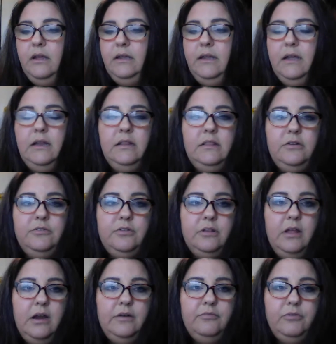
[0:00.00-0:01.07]
Again, there's a
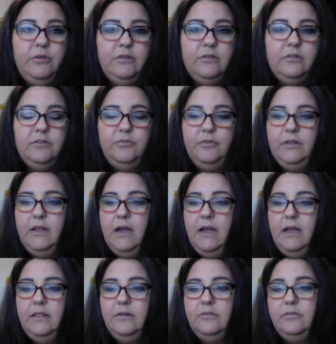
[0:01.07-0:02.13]
lot of reasons for
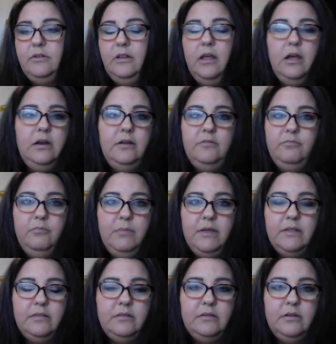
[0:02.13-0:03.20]
that, and there's a lot of
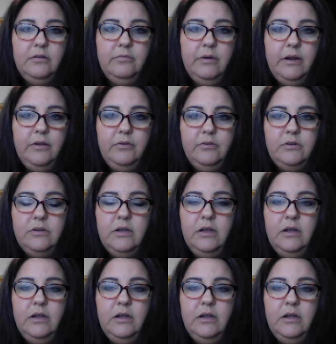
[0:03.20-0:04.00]
myths around.